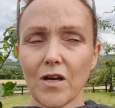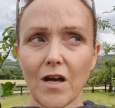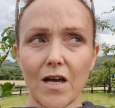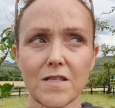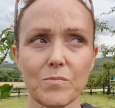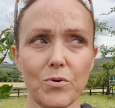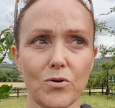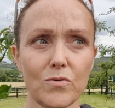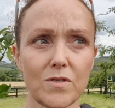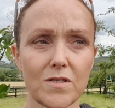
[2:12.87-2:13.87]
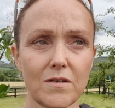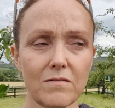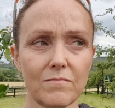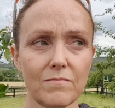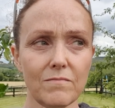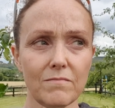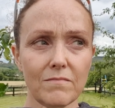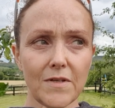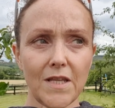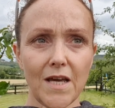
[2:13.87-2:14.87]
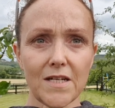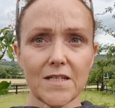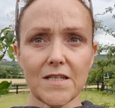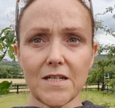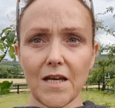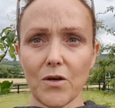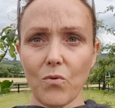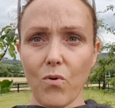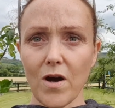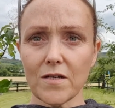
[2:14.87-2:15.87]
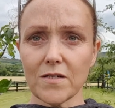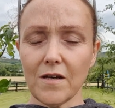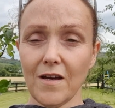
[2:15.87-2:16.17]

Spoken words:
I suppose at the end of the day, what